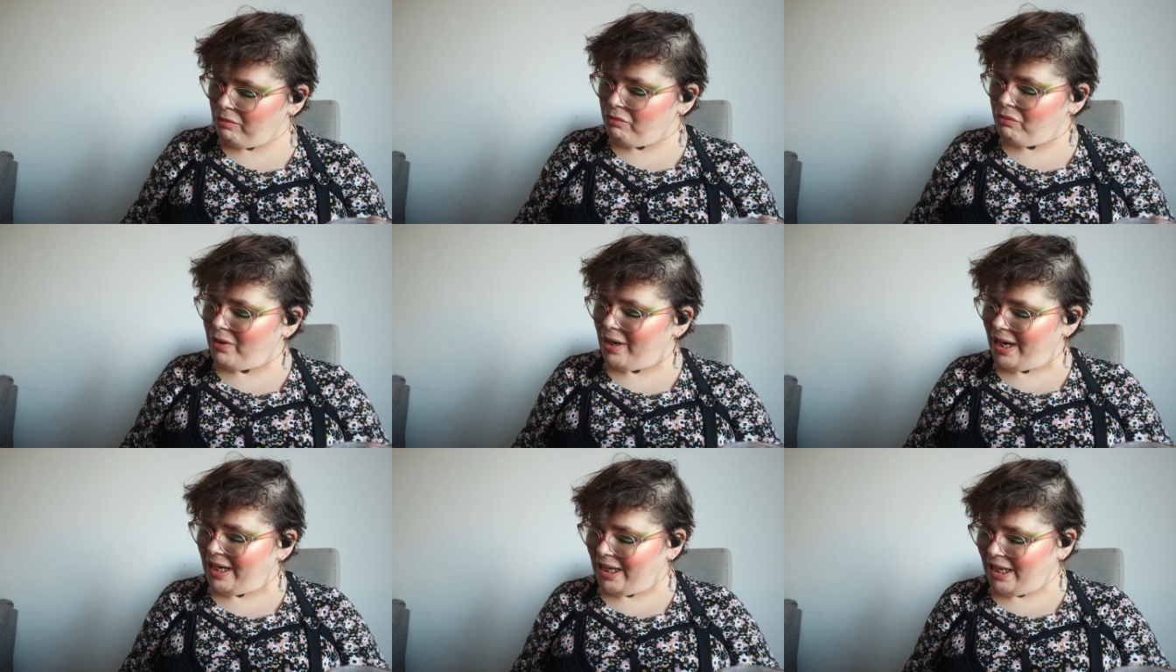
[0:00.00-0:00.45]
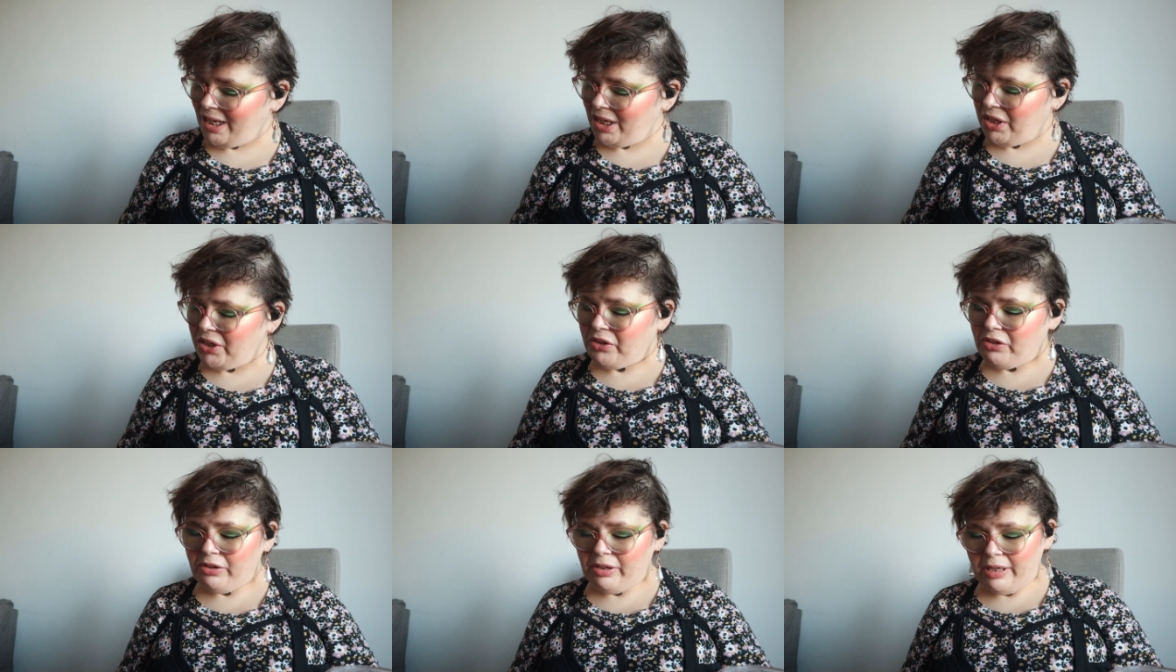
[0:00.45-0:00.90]

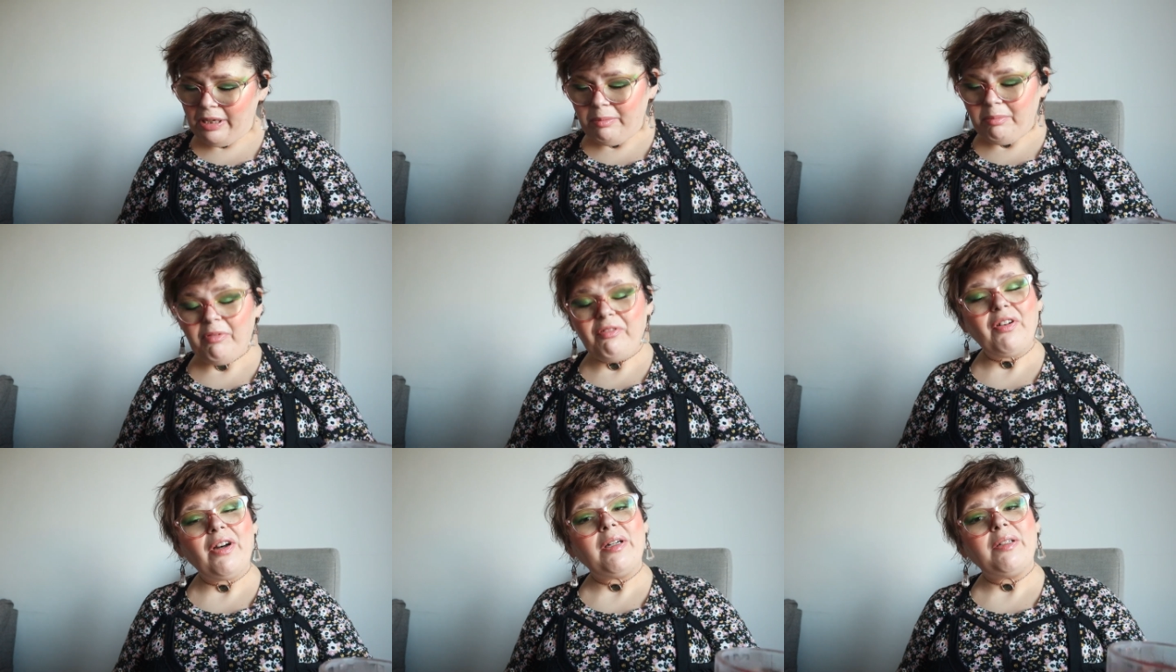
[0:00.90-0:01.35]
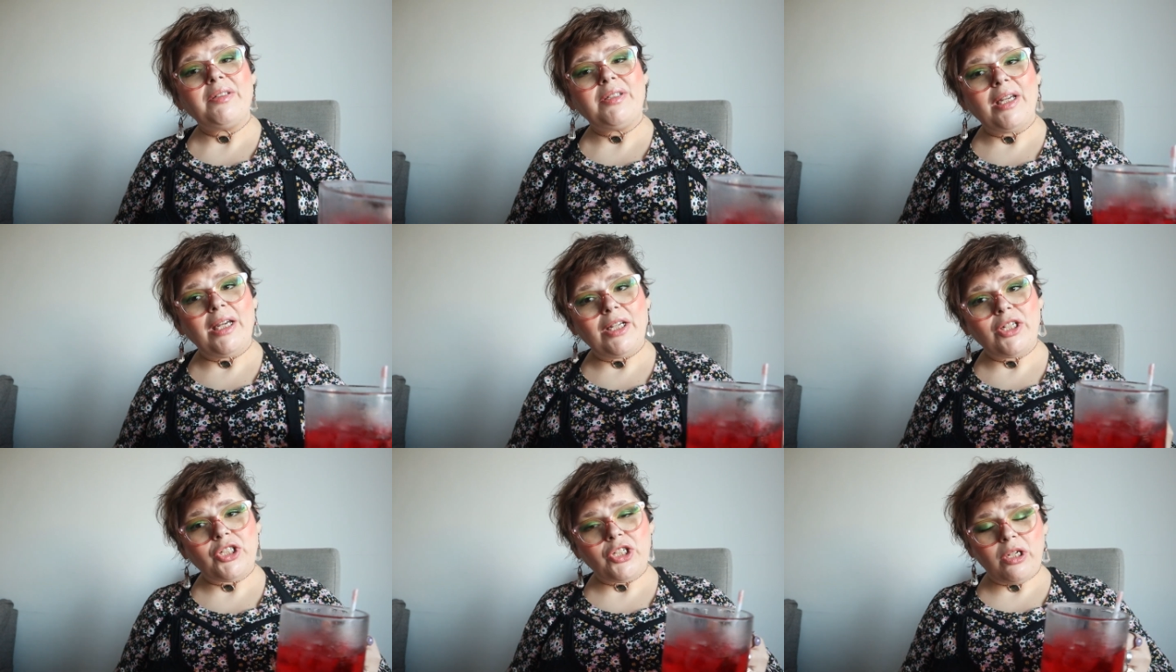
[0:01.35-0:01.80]
Radiant Cream
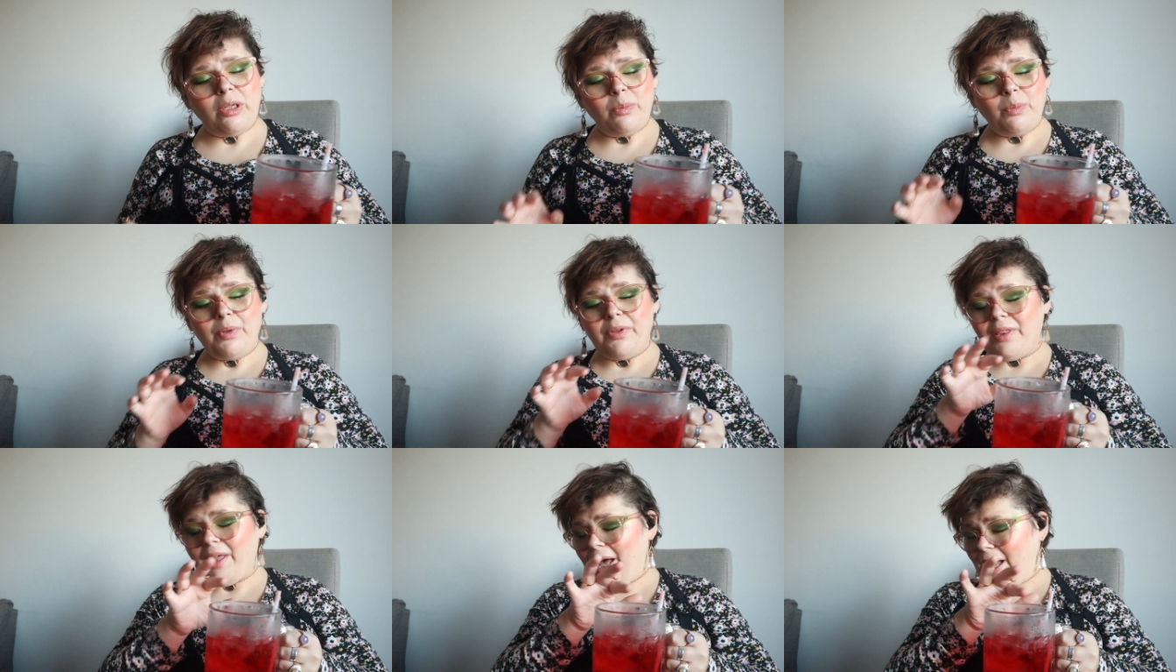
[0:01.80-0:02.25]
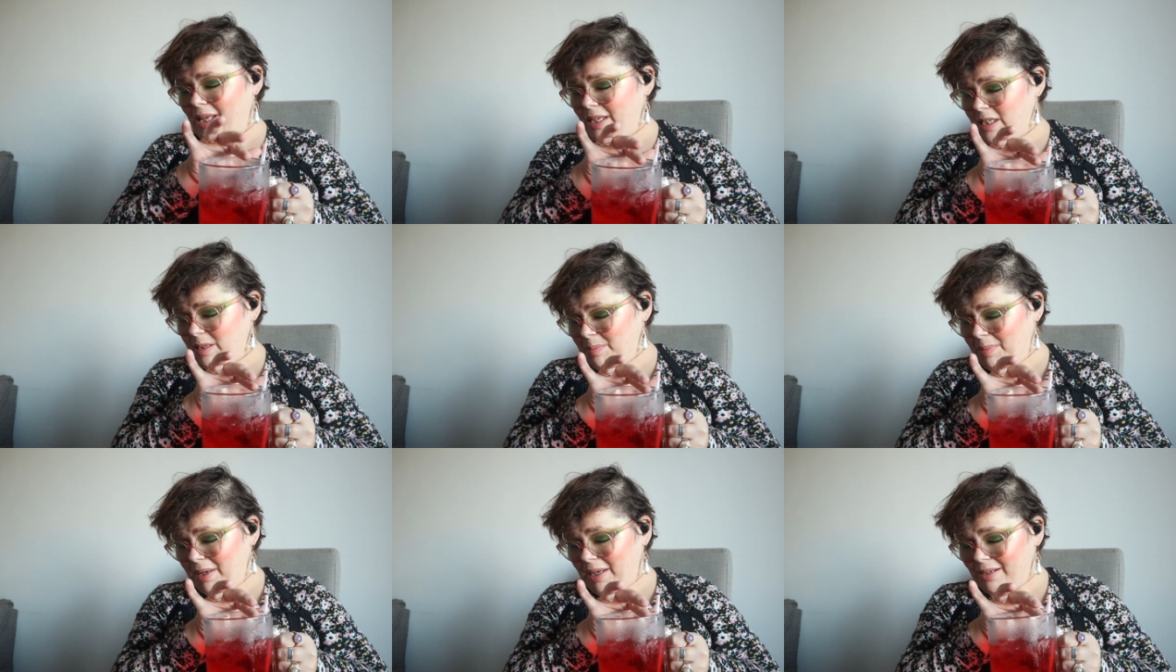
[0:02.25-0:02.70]
Foundation with
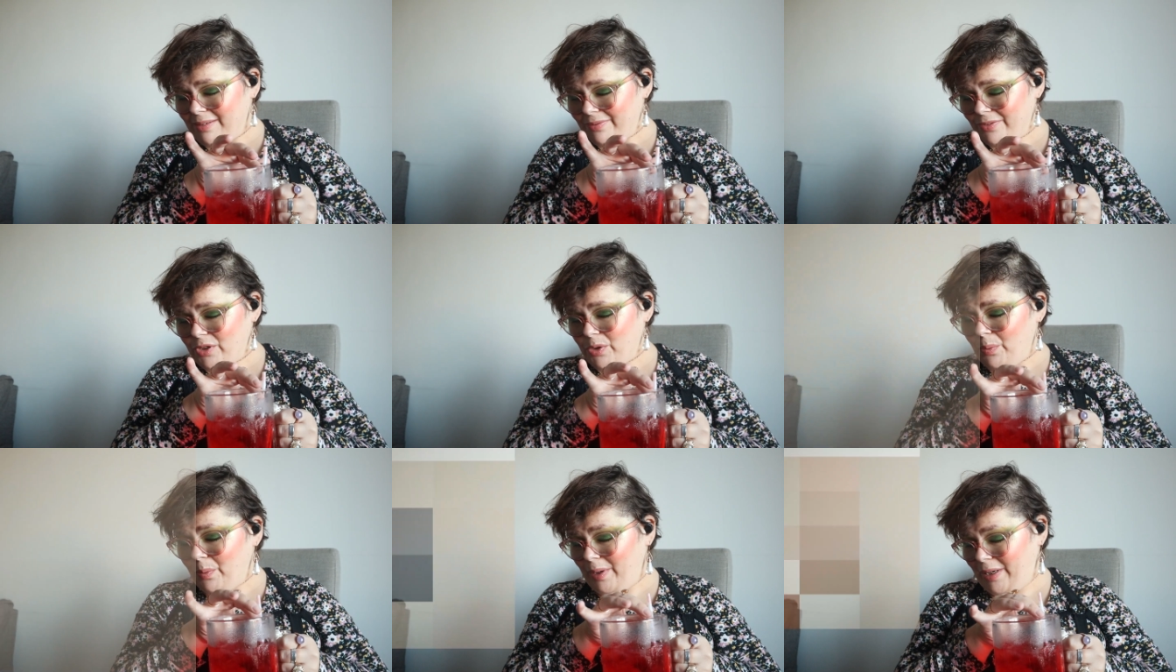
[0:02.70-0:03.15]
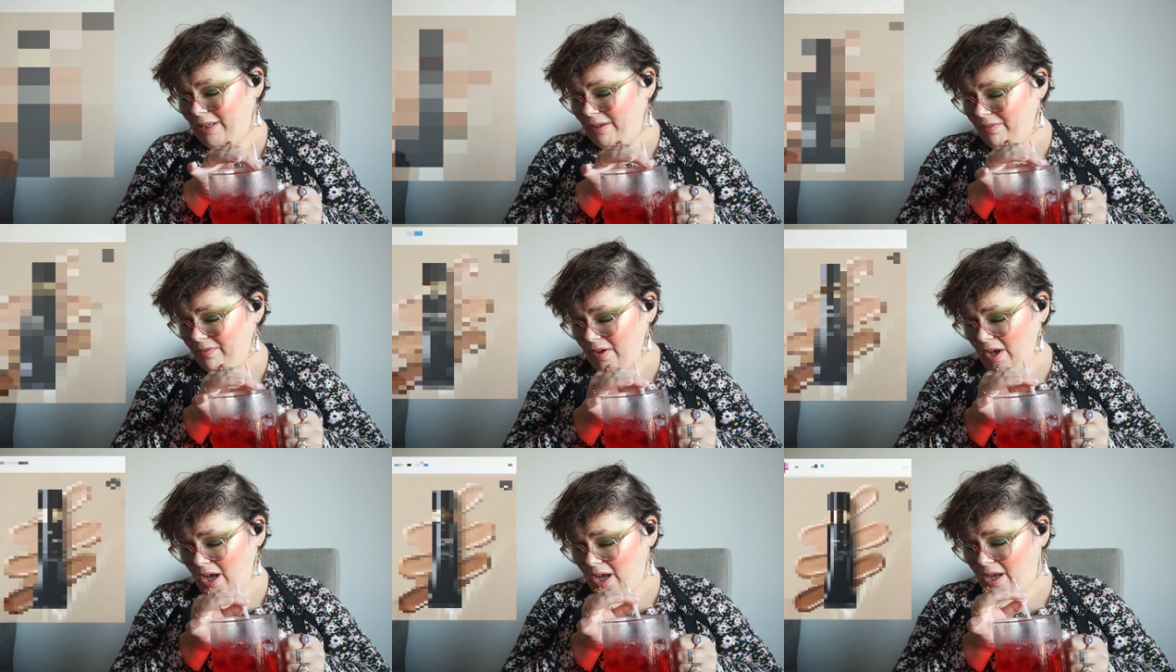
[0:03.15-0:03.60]
S P F
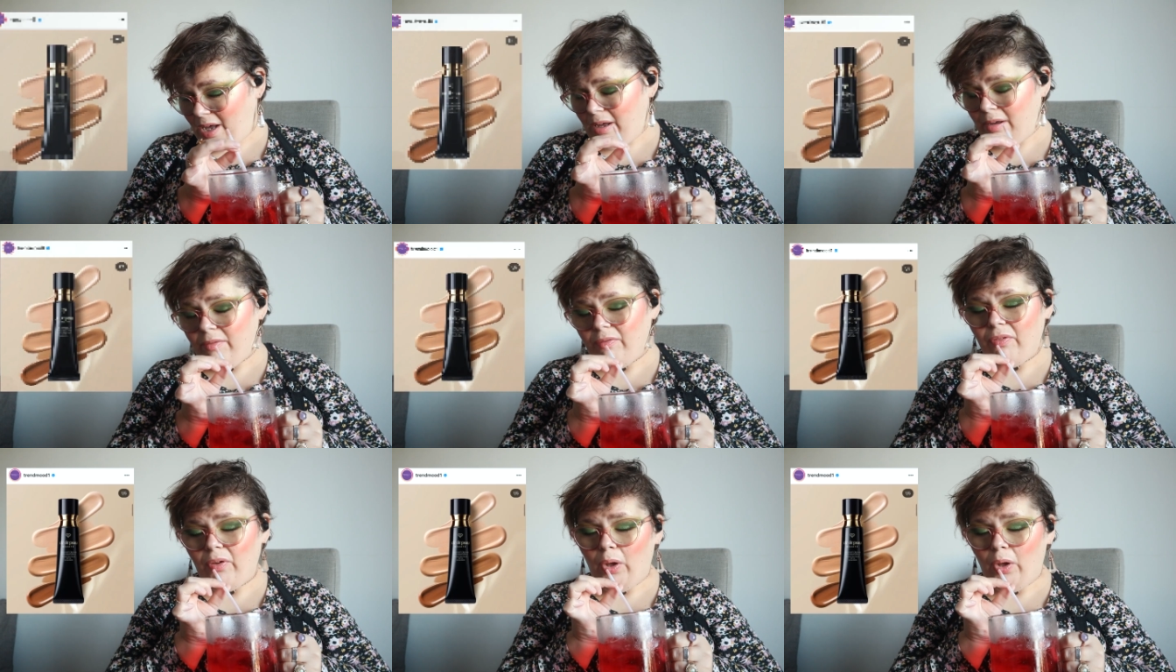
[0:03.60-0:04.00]
twenty-five.